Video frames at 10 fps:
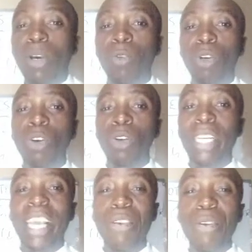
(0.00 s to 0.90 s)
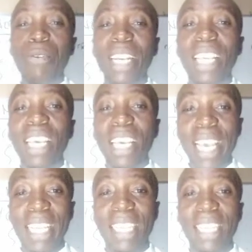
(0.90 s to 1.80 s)
is what we call the urine
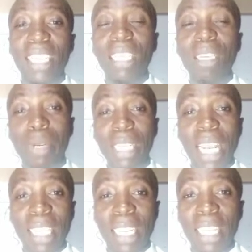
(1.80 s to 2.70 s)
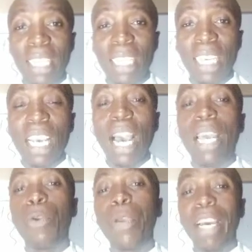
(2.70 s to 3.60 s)
HCG pregnancy test,
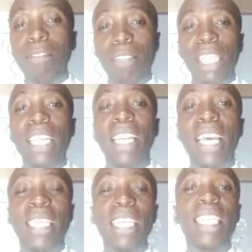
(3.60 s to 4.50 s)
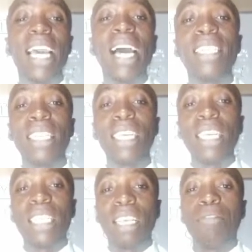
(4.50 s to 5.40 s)
and we have said that it has
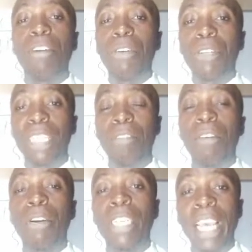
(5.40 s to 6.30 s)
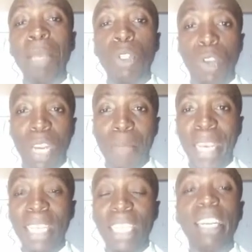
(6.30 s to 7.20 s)
several types on the
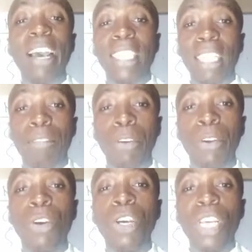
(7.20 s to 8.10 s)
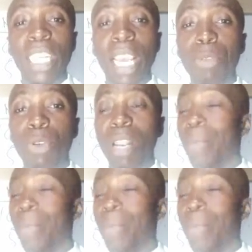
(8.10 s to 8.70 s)
market. There are several types